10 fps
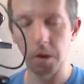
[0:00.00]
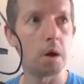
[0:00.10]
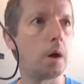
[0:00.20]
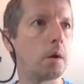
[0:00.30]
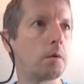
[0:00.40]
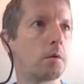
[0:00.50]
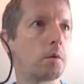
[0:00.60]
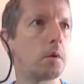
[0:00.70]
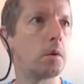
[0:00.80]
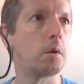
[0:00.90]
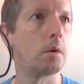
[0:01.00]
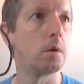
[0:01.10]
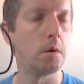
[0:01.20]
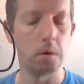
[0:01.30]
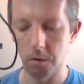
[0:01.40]
has
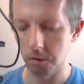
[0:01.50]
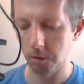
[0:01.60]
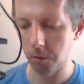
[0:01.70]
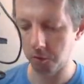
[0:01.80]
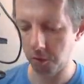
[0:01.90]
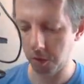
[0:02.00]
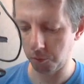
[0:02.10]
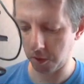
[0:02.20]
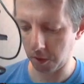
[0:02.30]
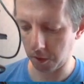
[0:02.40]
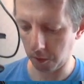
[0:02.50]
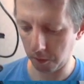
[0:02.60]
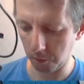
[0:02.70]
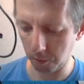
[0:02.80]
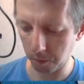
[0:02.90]
no screen protector
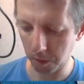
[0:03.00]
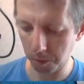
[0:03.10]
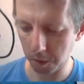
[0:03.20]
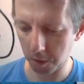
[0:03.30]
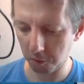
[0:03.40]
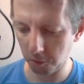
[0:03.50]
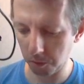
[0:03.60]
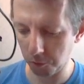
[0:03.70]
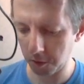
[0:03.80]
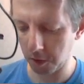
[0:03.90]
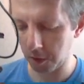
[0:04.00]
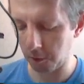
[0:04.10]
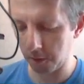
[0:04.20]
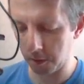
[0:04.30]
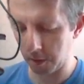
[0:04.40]
on, so I'm going to put a screen protector
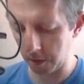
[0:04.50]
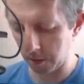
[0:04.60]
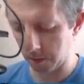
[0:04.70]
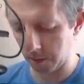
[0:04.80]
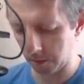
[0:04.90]
on there.